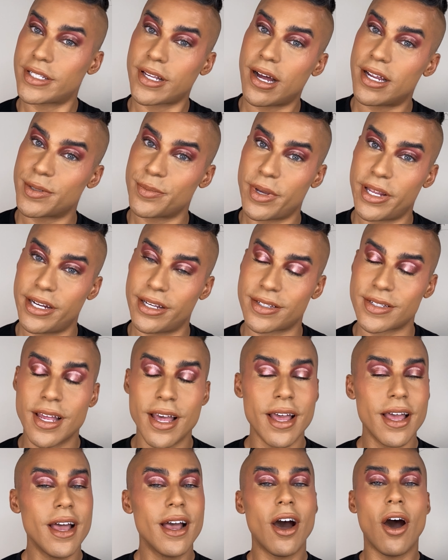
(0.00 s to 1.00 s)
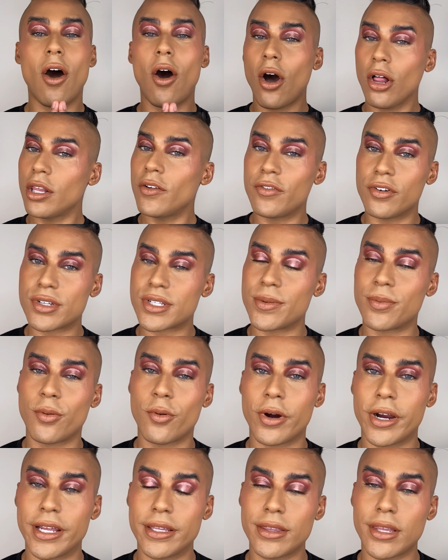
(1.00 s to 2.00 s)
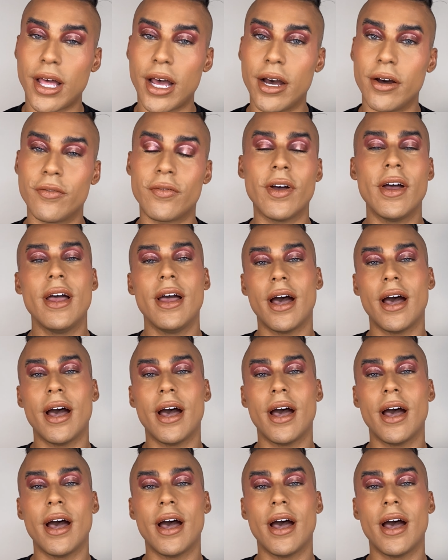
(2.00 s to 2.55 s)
Cosmetics all of your support and love.